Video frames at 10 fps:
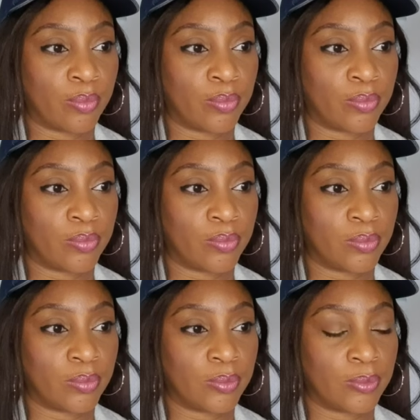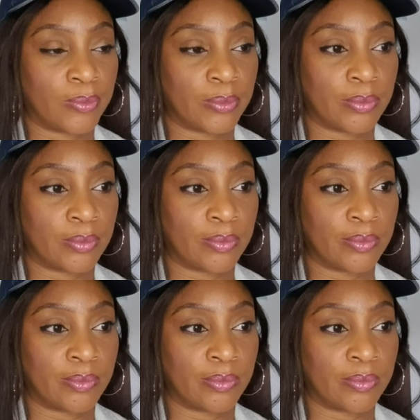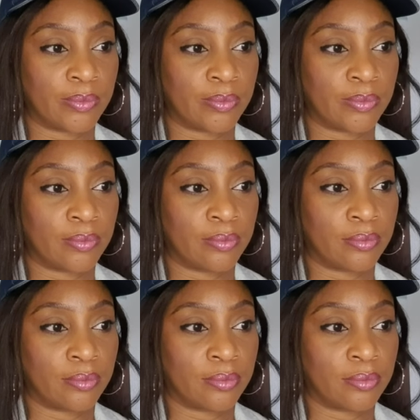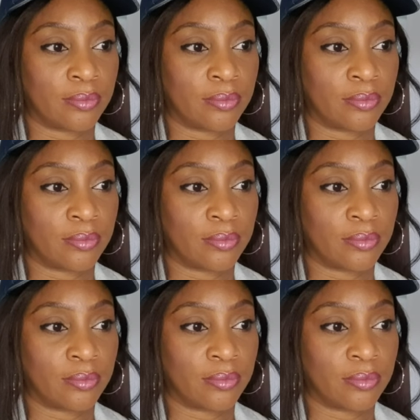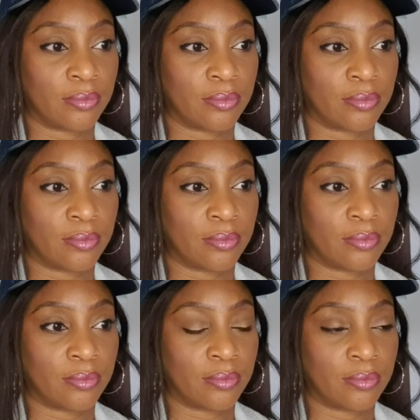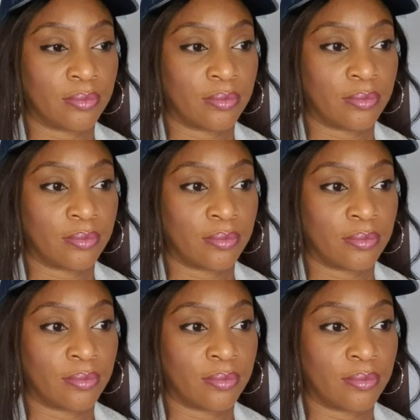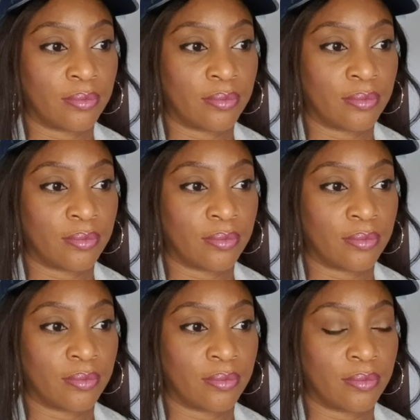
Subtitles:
No words are spoken by the person on screen.